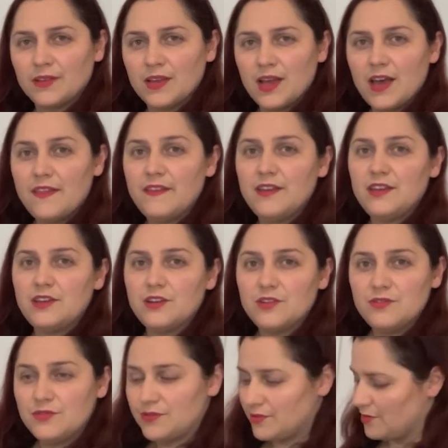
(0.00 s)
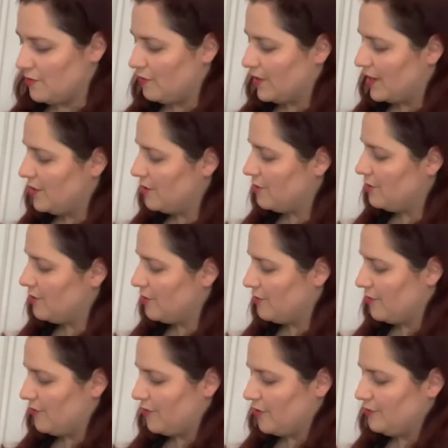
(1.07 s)
and then it goes one note lower
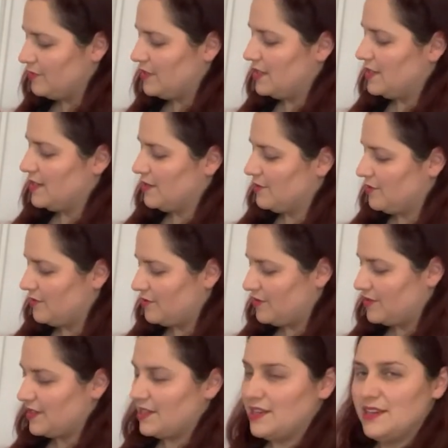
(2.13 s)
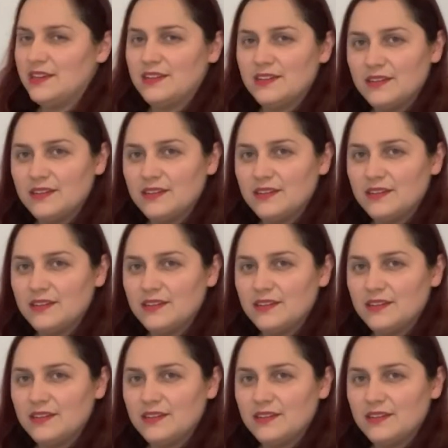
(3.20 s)
from D down to C.